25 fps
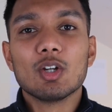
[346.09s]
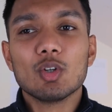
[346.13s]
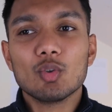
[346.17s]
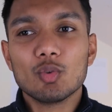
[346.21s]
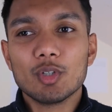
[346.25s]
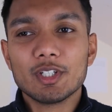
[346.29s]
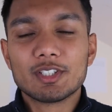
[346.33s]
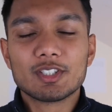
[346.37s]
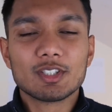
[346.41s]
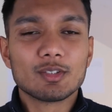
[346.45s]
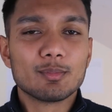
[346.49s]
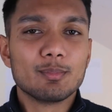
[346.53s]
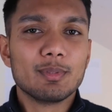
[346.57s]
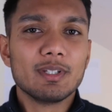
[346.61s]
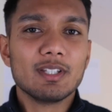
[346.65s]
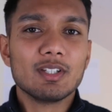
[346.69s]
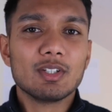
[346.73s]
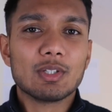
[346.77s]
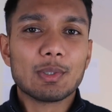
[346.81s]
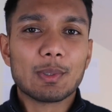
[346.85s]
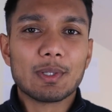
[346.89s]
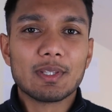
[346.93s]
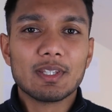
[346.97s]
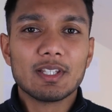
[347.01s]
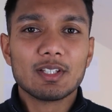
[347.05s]
Rich has
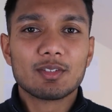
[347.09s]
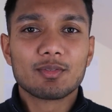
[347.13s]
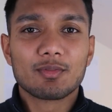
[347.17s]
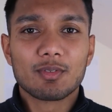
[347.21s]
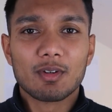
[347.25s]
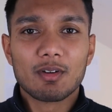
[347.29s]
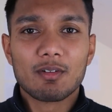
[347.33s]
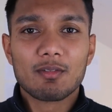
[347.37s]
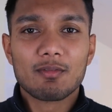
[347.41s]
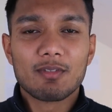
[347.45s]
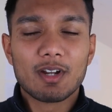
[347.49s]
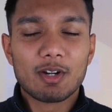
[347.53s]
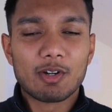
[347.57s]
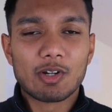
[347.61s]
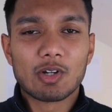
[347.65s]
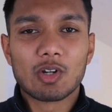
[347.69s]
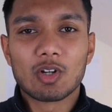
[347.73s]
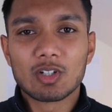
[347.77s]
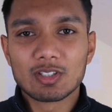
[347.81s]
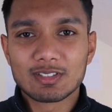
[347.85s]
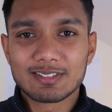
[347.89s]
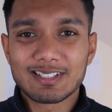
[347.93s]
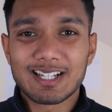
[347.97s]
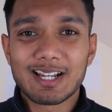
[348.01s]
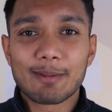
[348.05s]
been doing this for a very
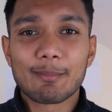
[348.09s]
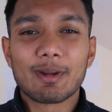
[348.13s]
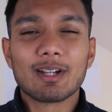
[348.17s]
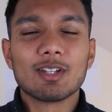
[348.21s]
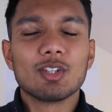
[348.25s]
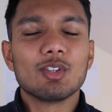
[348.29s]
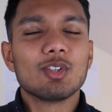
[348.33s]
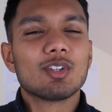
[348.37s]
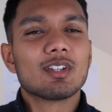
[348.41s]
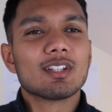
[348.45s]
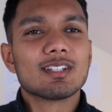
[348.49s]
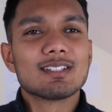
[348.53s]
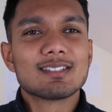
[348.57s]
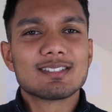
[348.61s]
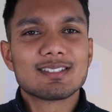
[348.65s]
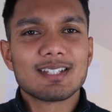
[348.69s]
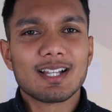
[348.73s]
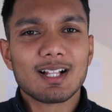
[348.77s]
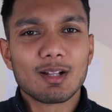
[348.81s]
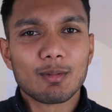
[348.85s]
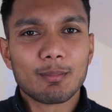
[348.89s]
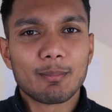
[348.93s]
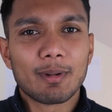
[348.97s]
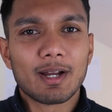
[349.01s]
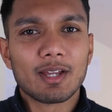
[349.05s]
long time, and you can
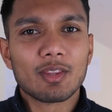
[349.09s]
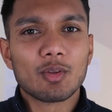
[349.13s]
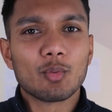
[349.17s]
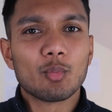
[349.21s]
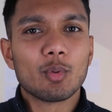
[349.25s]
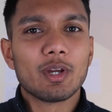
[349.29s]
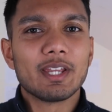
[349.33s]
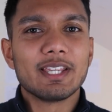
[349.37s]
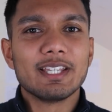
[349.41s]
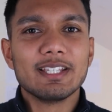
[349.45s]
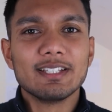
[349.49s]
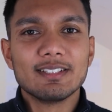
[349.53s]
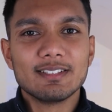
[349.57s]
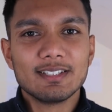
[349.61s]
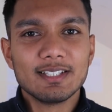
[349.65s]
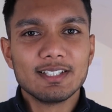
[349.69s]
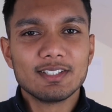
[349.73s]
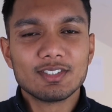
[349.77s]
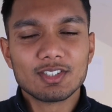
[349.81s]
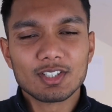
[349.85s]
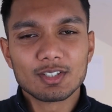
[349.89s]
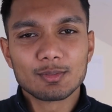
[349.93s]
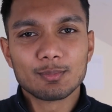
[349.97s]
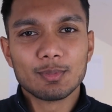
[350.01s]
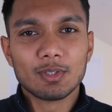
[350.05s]
tell by the way he
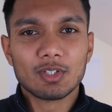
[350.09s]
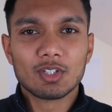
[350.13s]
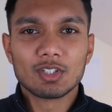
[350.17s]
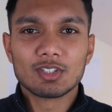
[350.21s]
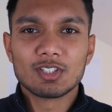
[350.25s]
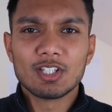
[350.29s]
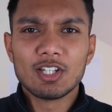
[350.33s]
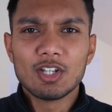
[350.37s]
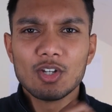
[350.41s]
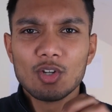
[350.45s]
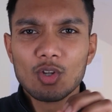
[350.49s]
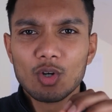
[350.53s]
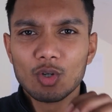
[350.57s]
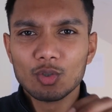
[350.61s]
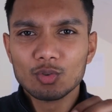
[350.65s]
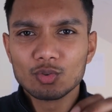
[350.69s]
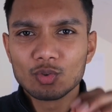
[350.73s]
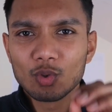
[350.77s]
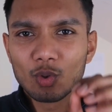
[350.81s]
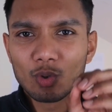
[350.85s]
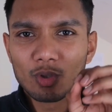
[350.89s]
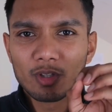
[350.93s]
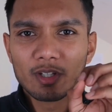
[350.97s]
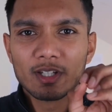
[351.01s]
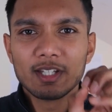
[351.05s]
teaches, because he
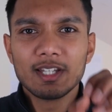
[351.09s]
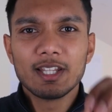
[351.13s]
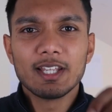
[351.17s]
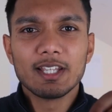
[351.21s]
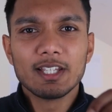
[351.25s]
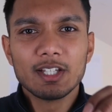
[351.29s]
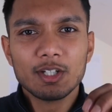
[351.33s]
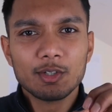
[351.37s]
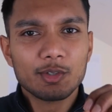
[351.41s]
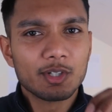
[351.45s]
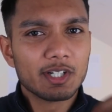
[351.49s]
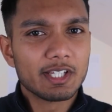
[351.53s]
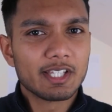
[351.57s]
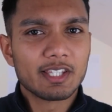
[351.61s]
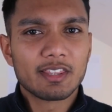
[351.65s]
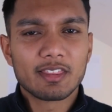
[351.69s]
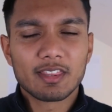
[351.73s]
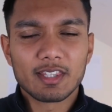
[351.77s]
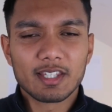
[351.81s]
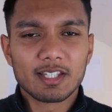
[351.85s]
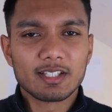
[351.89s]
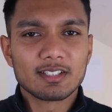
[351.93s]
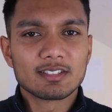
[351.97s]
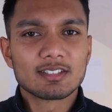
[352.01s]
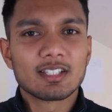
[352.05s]
knows all the nitty gritty
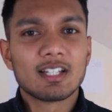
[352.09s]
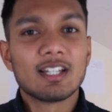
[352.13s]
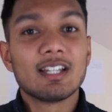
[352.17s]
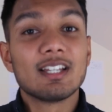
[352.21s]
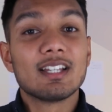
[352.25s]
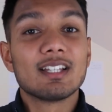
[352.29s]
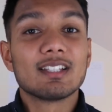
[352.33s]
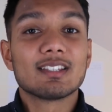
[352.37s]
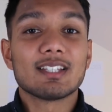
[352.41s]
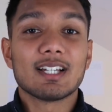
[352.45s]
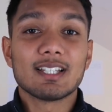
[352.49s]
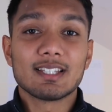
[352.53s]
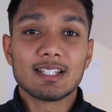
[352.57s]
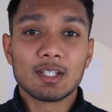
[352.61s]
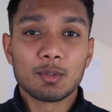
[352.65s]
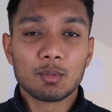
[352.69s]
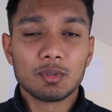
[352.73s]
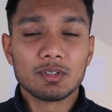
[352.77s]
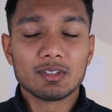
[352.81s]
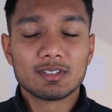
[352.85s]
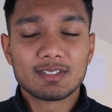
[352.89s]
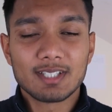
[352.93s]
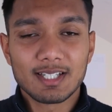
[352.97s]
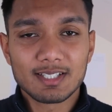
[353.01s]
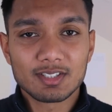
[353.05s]
things that they
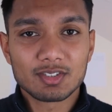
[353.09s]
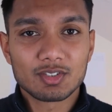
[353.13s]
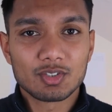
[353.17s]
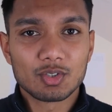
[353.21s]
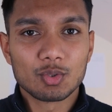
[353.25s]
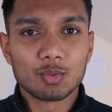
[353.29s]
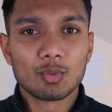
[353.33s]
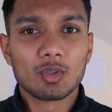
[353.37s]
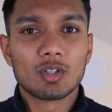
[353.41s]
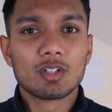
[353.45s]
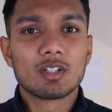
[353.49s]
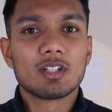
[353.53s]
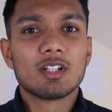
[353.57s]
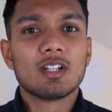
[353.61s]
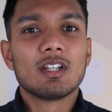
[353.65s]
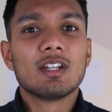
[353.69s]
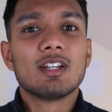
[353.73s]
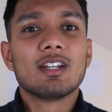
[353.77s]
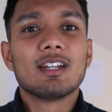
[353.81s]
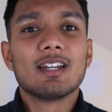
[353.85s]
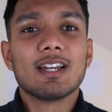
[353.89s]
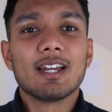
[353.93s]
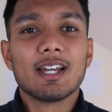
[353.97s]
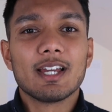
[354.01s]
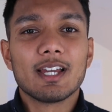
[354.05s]
will test you on.
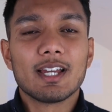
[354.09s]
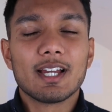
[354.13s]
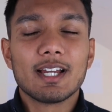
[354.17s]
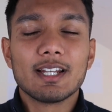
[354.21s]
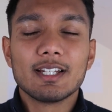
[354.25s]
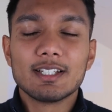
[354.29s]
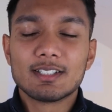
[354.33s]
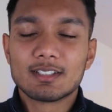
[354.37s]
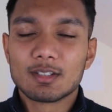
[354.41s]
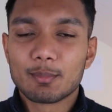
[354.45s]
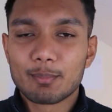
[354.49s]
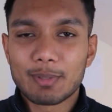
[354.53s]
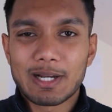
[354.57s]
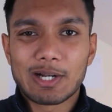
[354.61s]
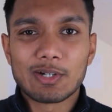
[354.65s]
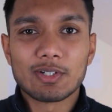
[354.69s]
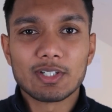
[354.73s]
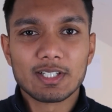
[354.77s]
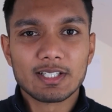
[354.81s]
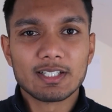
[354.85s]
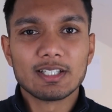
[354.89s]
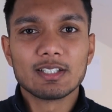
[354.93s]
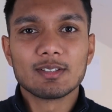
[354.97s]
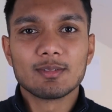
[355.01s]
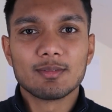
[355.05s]
And it's
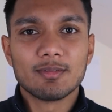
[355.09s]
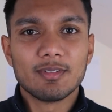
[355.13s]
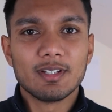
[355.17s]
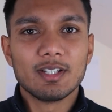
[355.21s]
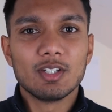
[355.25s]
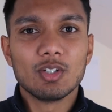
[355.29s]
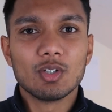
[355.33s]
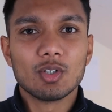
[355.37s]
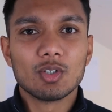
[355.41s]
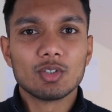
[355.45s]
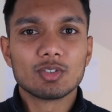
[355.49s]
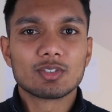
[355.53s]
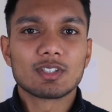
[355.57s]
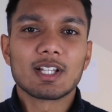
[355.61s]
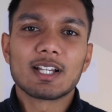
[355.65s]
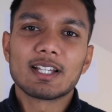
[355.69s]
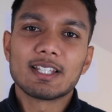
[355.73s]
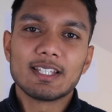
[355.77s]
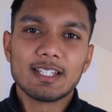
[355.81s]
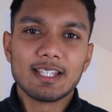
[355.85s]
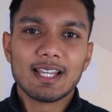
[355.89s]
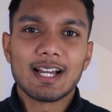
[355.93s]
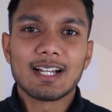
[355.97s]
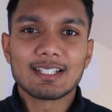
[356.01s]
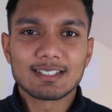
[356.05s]
apparent in his videos
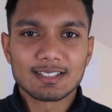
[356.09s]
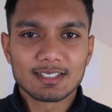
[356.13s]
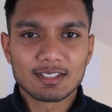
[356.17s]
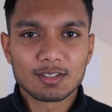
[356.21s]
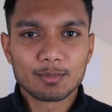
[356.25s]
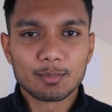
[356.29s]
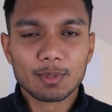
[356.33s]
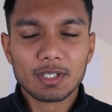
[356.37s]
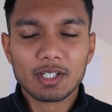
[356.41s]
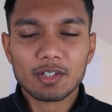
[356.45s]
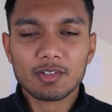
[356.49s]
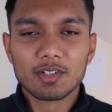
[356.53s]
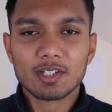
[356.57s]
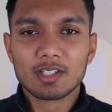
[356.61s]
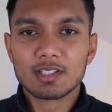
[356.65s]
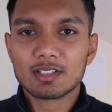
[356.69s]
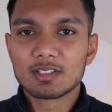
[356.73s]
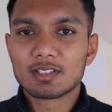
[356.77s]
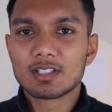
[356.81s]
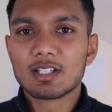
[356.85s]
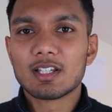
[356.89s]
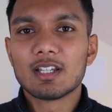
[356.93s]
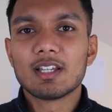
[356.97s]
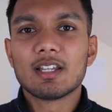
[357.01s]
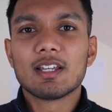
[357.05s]
that he has
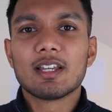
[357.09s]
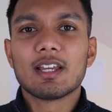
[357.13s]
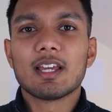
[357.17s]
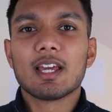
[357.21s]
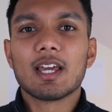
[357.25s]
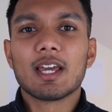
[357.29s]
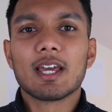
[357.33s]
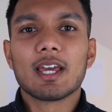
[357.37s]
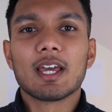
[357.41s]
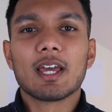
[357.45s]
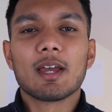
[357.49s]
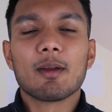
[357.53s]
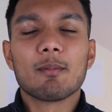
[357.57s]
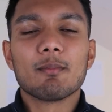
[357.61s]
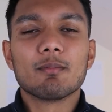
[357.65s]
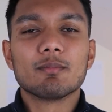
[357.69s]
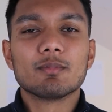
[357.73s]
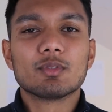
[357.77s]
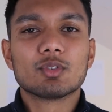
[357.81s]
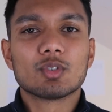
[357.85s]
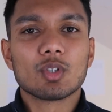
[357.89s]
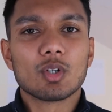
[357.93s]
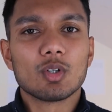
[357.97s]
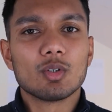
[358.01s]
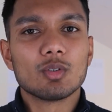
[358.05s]
experience.
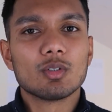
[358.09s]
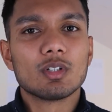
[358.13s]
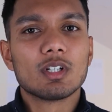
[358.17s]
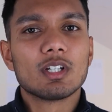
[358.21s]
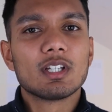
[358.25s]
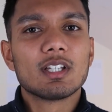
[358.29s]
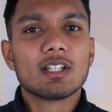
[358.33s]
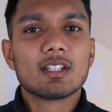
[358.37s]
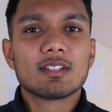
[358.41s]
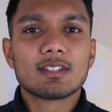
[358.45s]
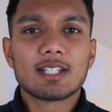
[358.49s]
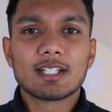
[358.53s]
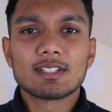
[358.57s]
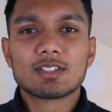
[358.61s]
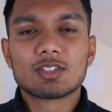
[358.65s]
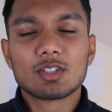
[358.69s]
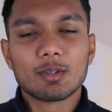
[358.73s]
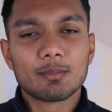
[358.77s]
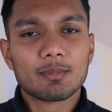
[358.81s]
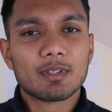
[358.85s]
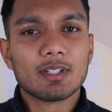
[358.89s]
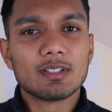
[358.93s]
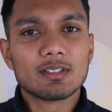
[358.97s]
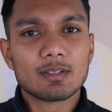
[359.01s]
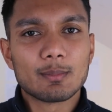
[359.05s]
So that's
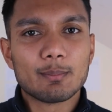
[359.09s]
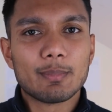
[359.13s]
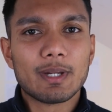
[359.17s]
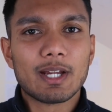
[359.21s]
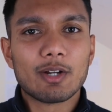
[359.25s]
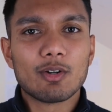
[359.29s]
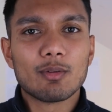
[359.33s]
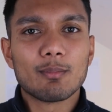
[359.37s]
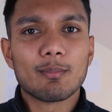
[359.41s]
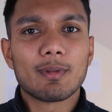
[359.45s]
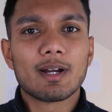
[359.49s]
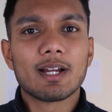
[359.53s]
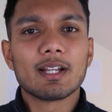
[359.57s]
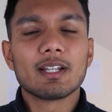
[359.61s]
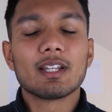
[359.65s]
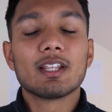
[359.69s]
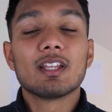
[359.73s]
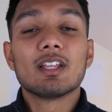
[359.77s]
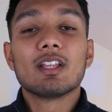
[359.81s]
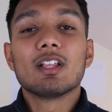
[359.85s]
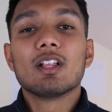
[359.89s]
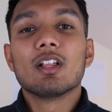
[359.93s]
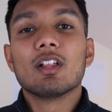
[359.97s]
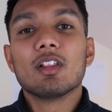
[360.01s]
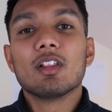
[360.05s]
something to bear in mind.